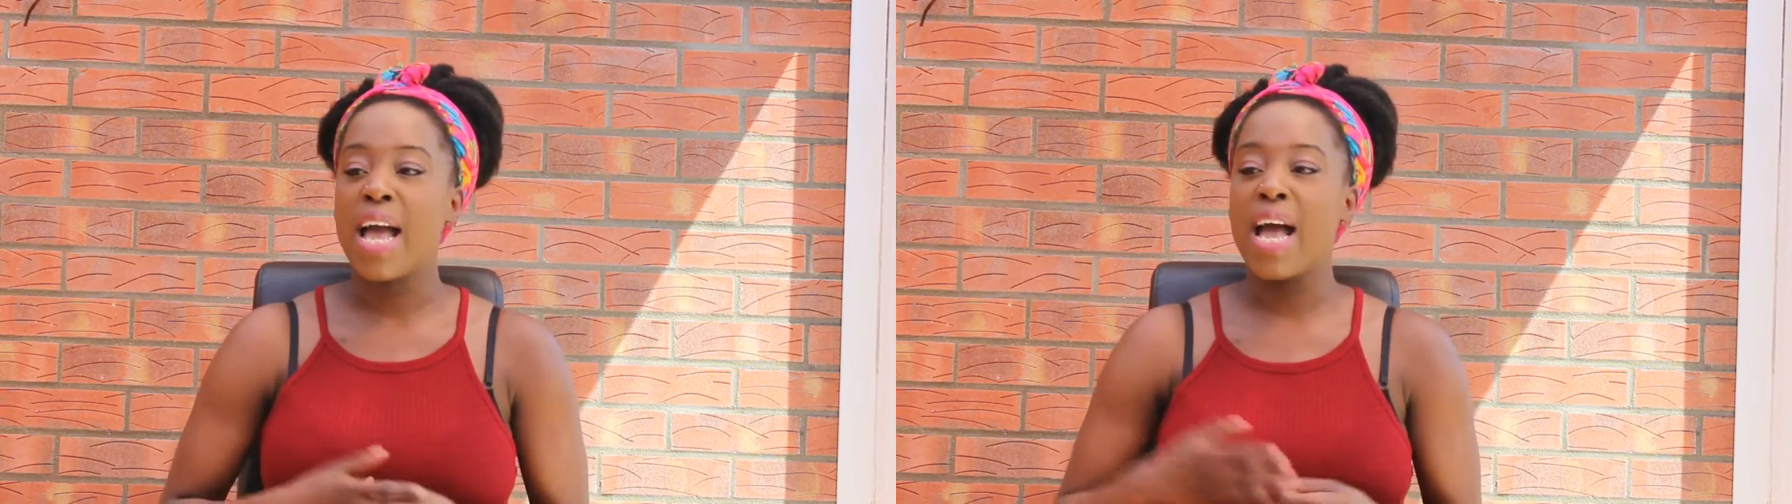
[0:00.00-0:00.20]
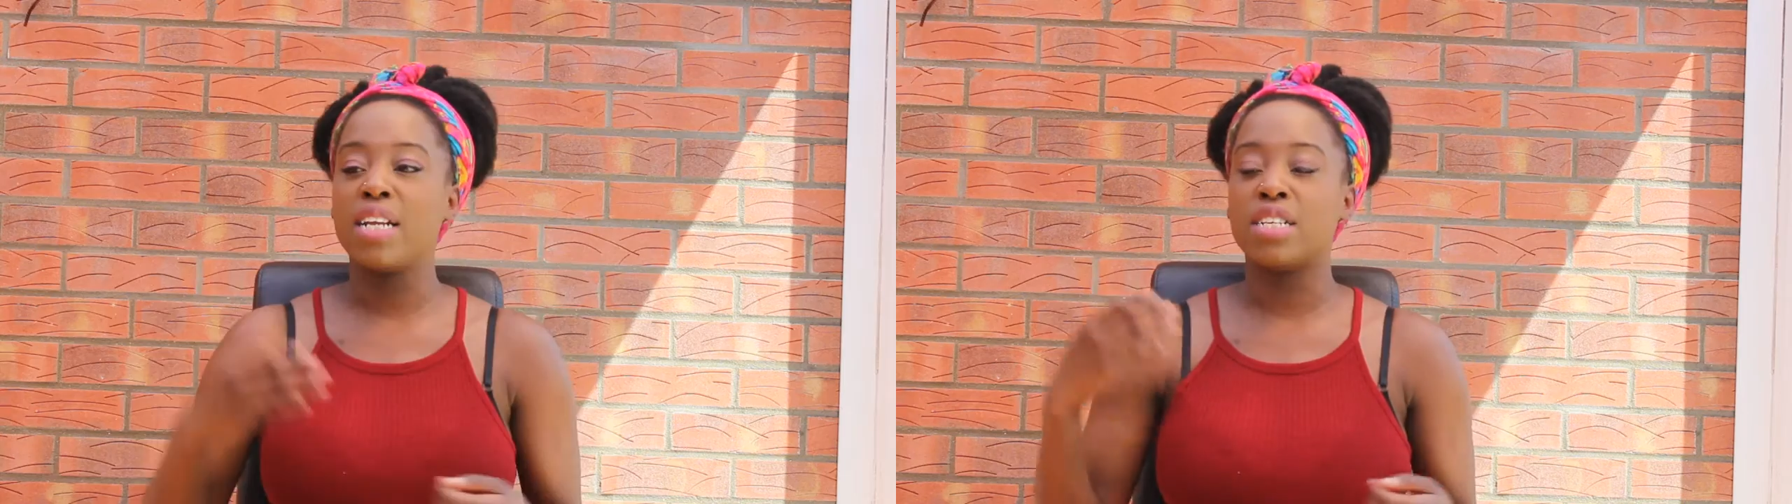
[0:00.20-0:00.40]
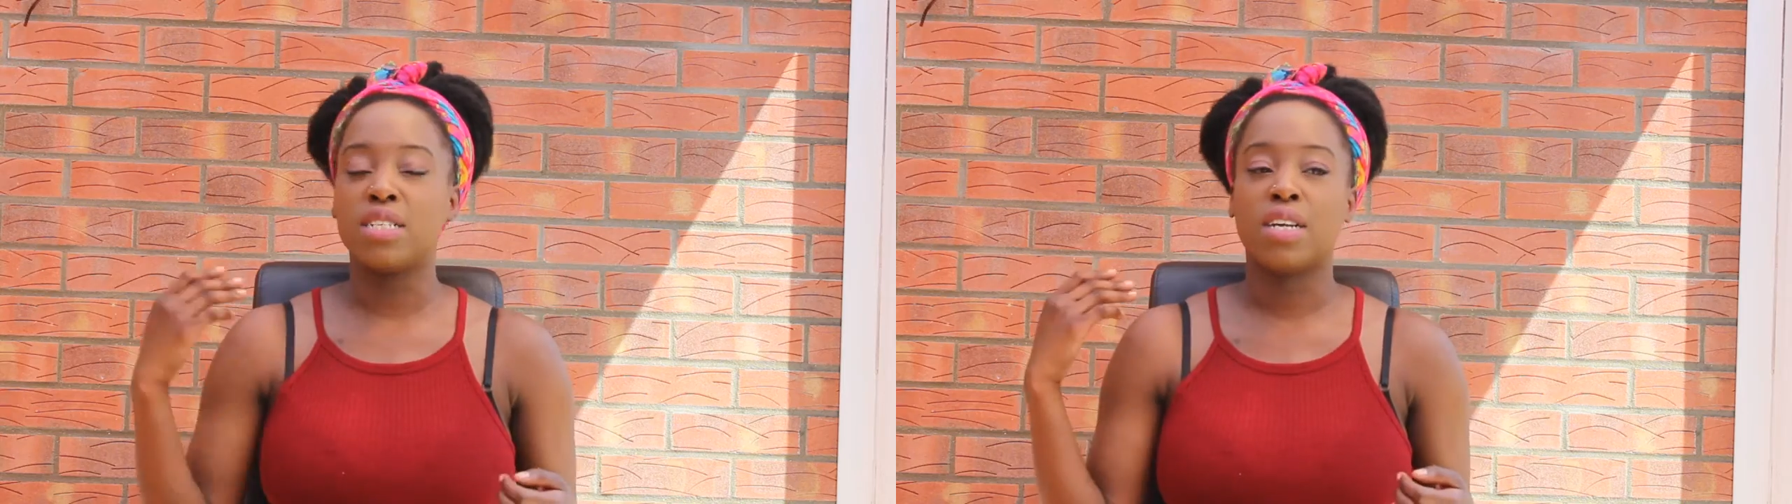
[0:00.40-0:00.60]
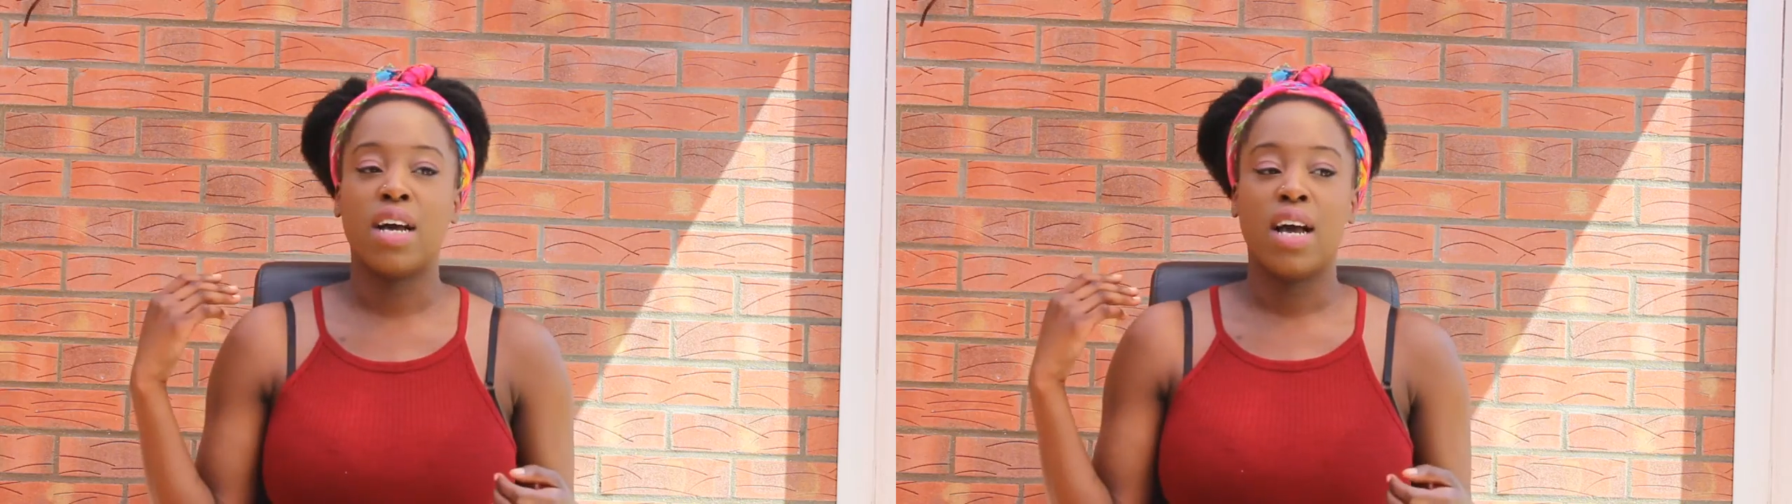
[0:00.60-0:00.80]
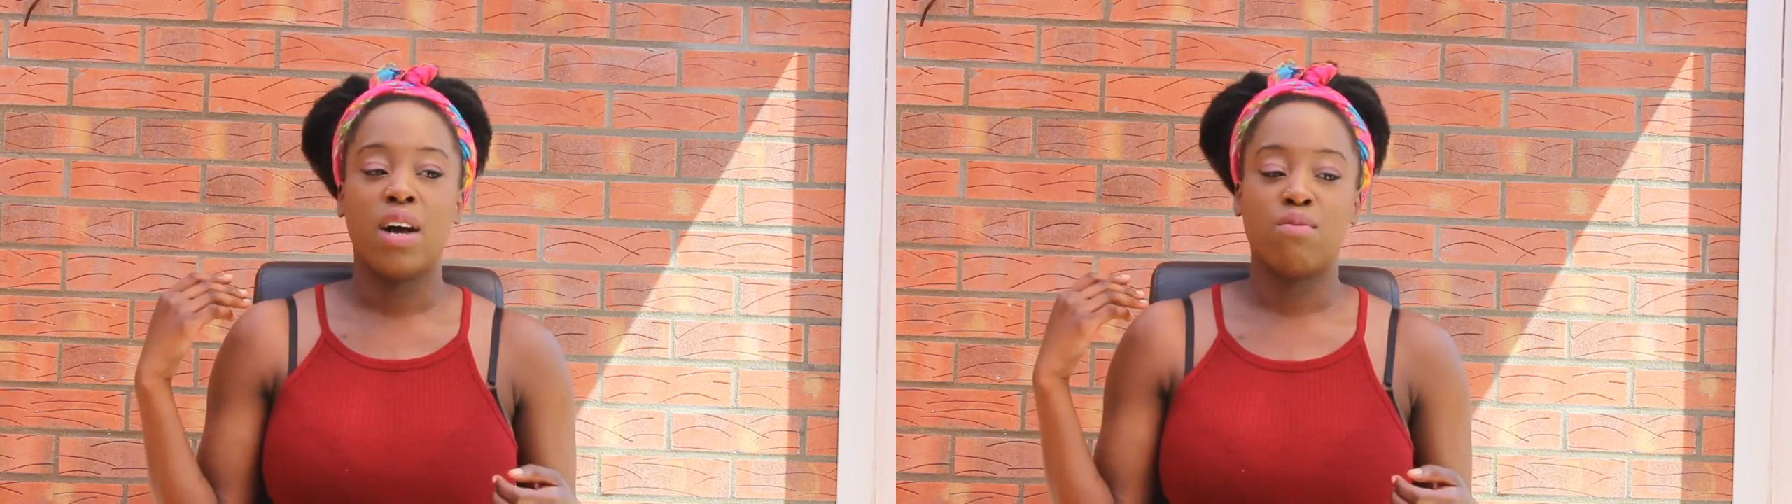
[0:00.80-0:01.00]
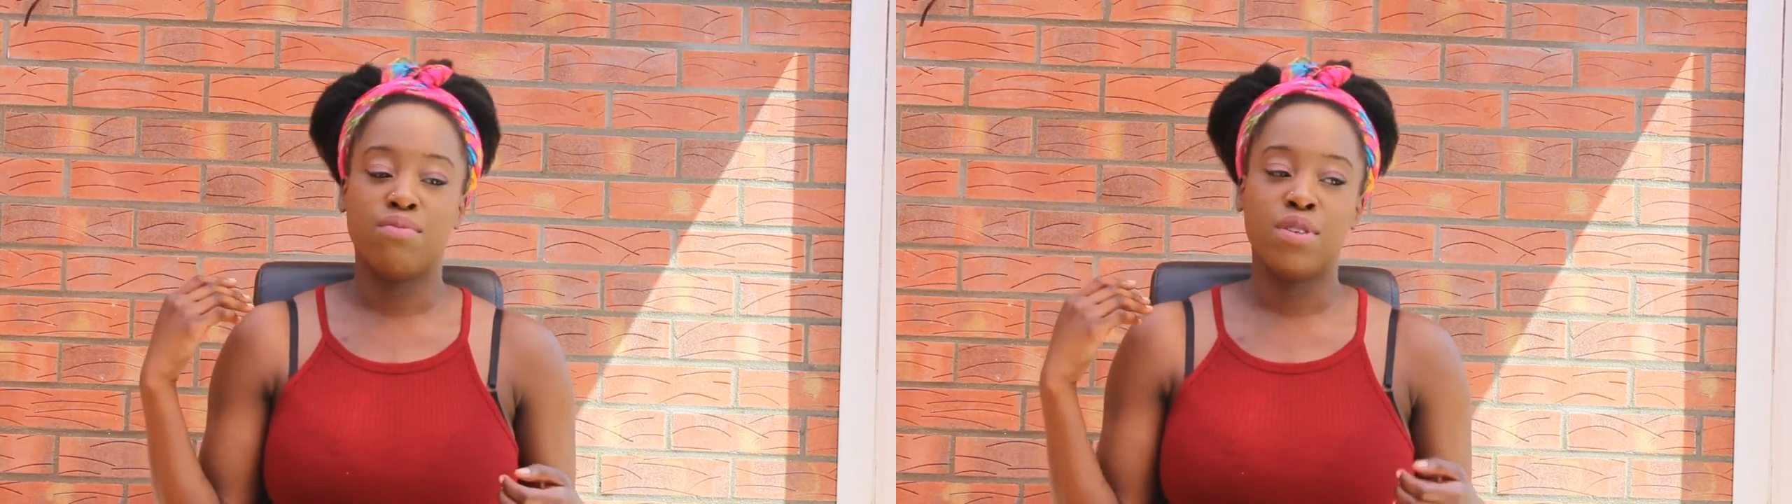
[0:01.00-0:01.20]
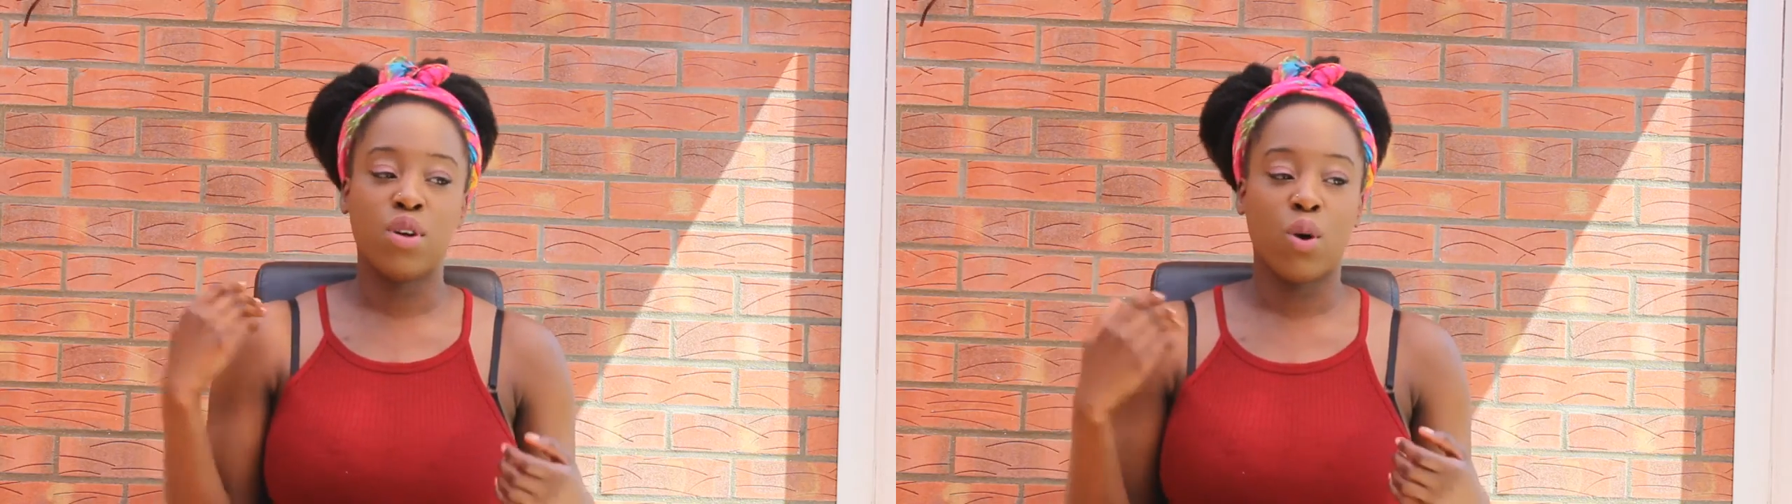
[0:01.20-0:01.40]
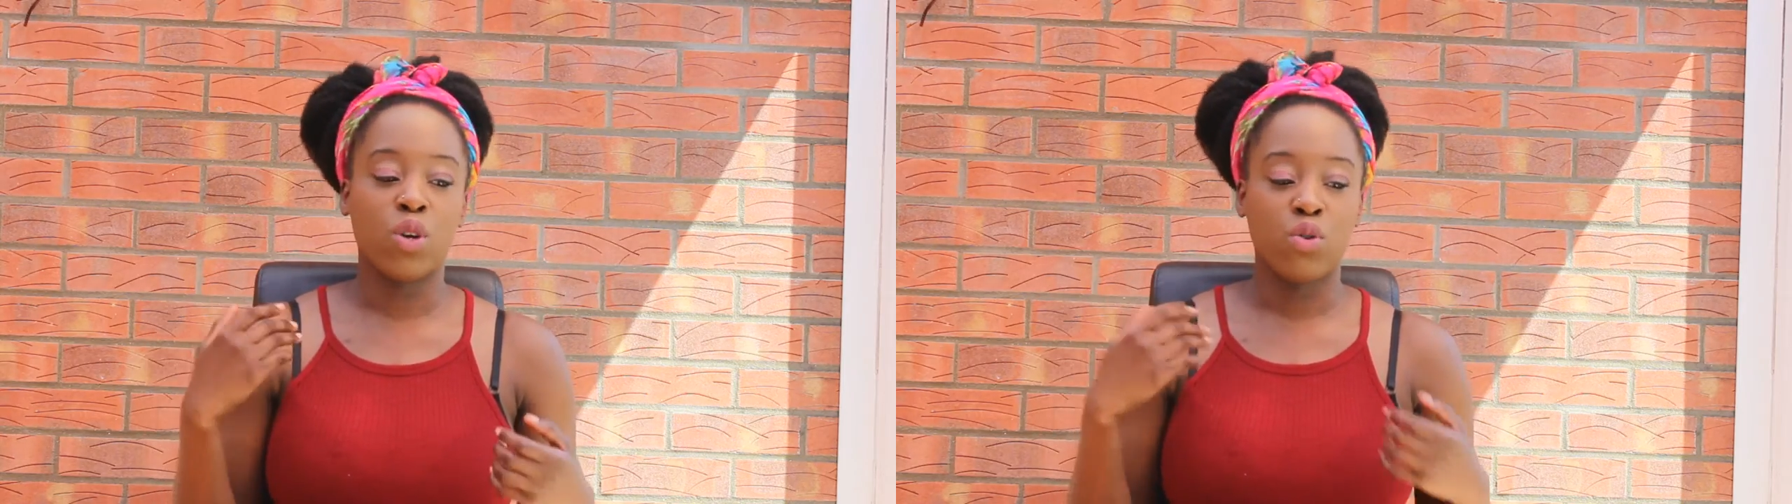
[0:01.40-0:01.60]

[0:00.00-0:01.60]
and you know,